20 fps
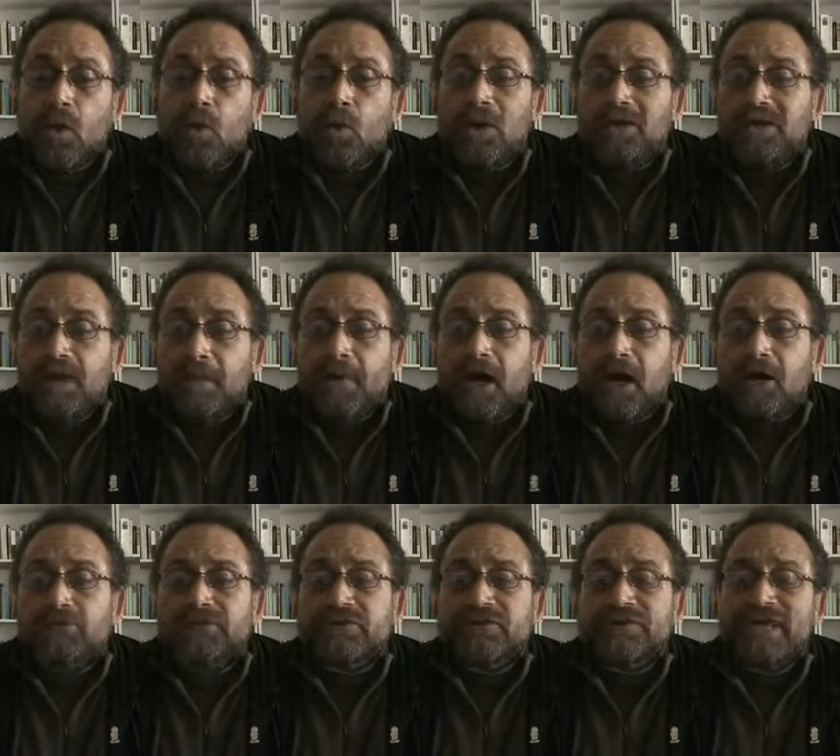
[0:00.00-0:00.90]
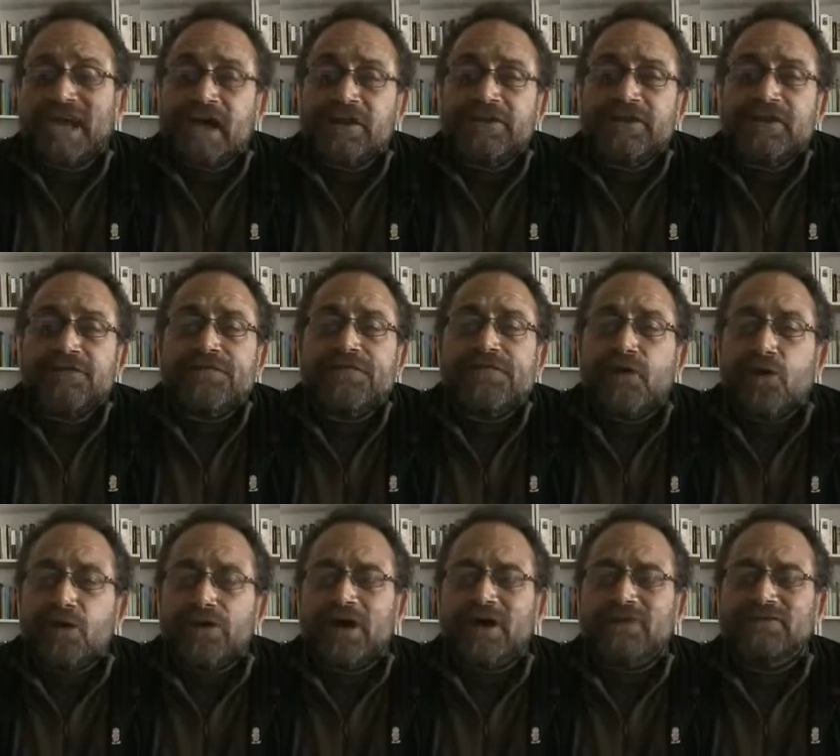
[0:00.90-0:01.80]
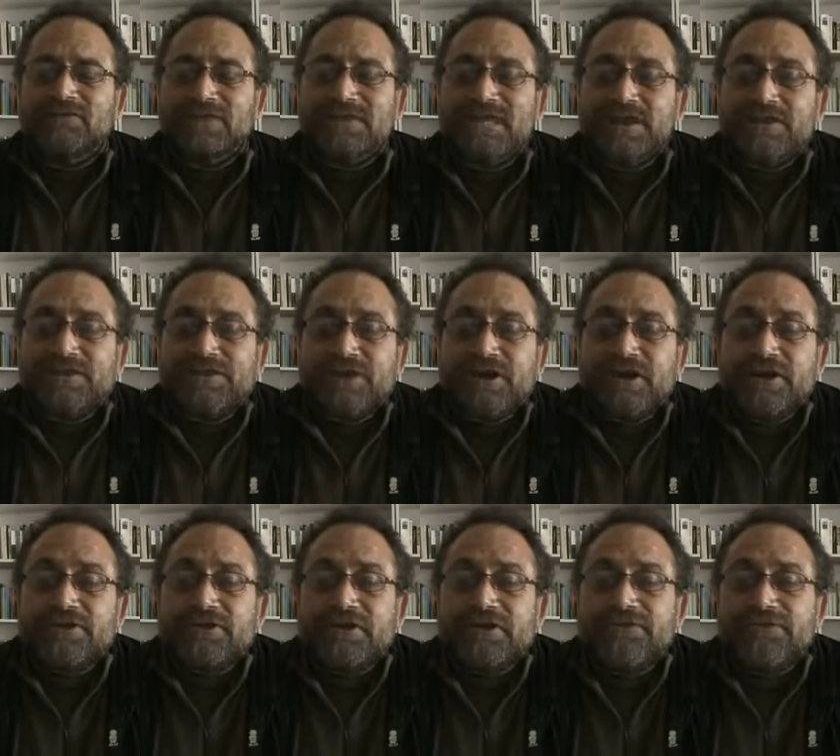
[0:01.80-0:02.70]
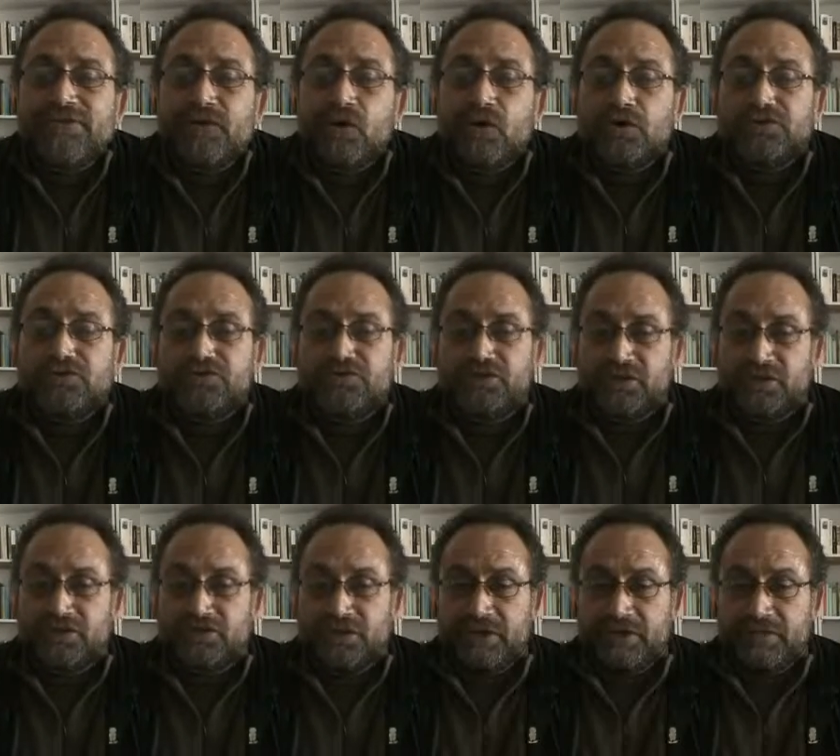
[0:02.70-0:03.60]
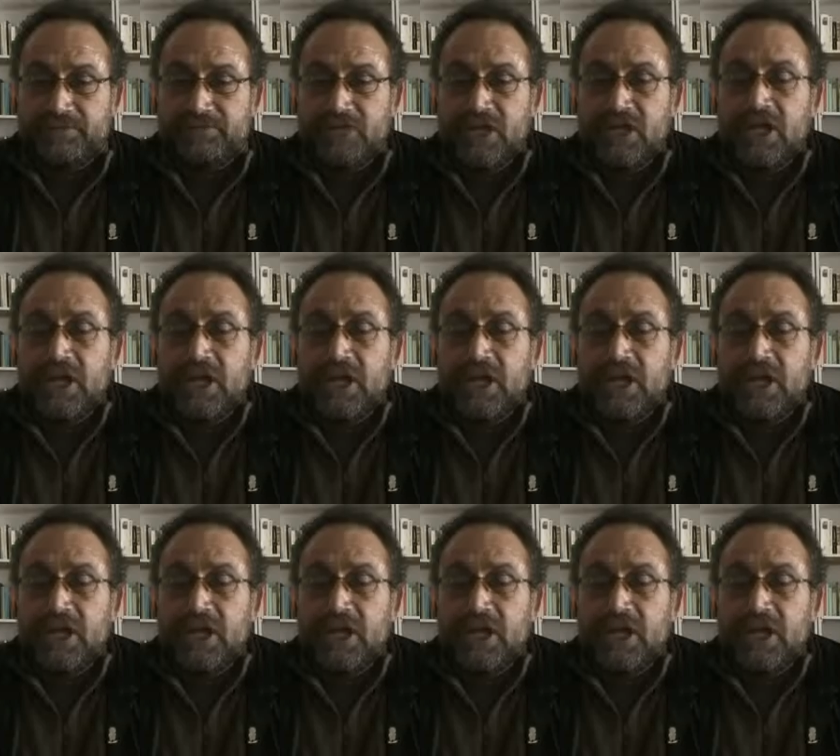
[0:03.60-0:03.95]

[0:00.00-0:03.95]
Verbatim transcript: What about the other 434 children,